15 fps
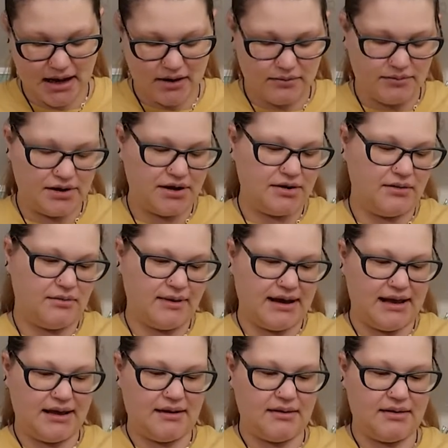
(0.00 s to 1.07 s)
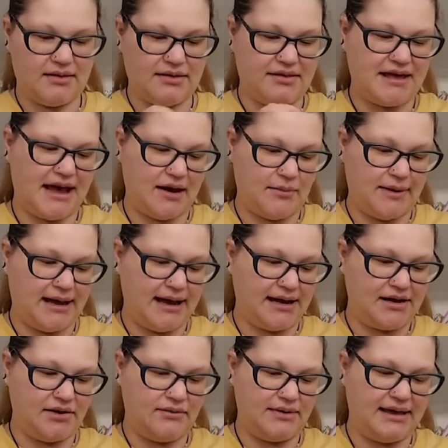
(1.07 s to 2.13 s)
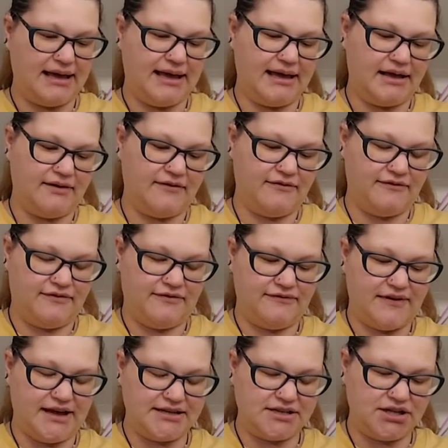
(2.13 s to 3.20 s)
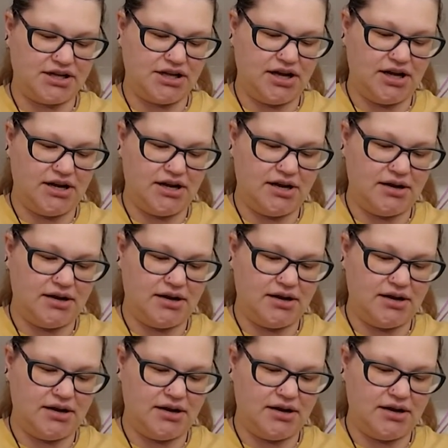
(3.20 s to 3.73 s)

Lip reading: Oh, you know what, that way I don't get confuzzled,